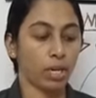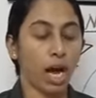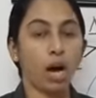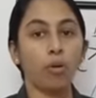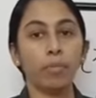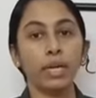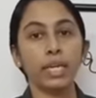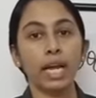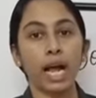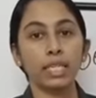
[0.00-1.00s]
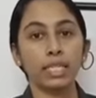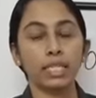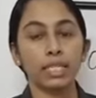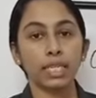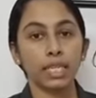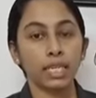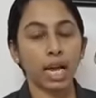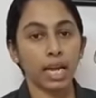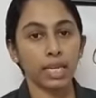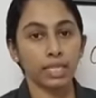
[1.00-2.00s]
How many tangents
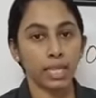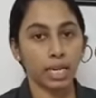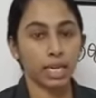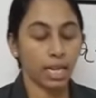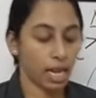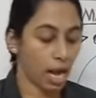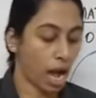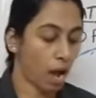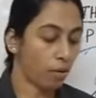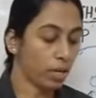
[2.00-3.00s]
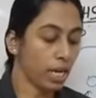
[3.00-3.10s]
can a circle have?